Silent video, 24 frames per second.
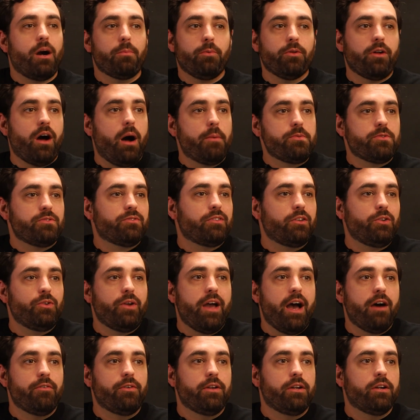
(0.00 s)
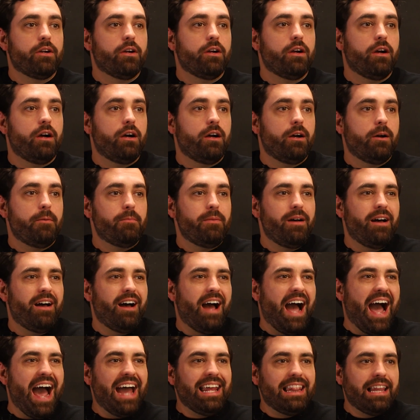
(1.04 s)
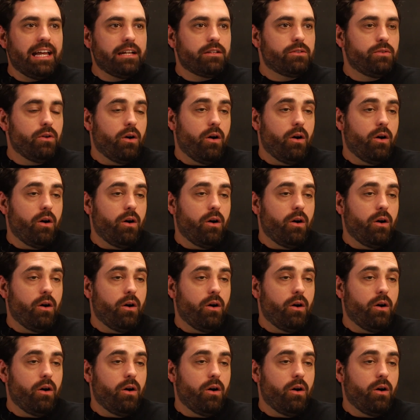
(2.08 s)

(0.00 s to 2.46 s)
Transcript: couple options that you have here. Um, I like to